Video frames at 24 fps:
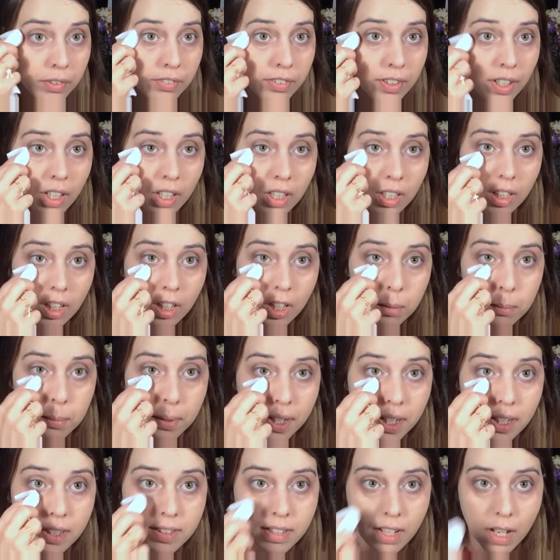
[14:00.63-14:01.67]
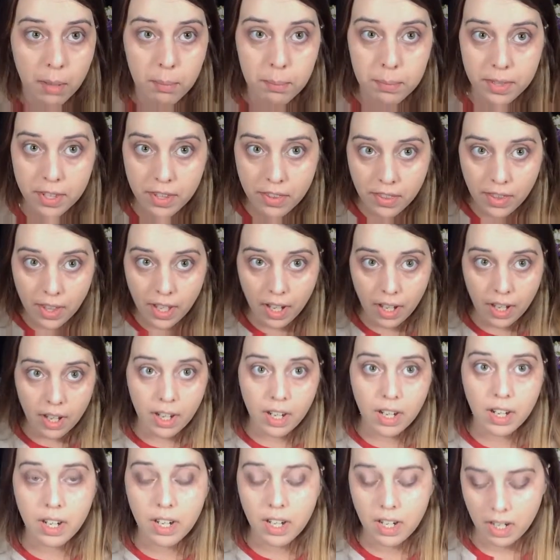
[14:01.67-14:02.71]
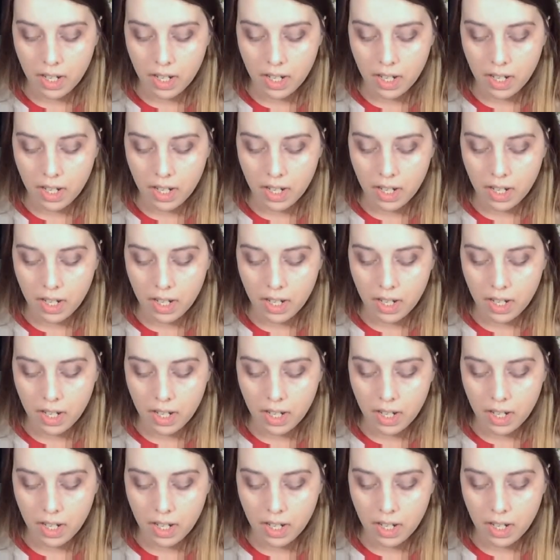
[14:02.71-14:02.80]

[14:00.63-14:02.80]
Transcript: Got a little bit of depth in there,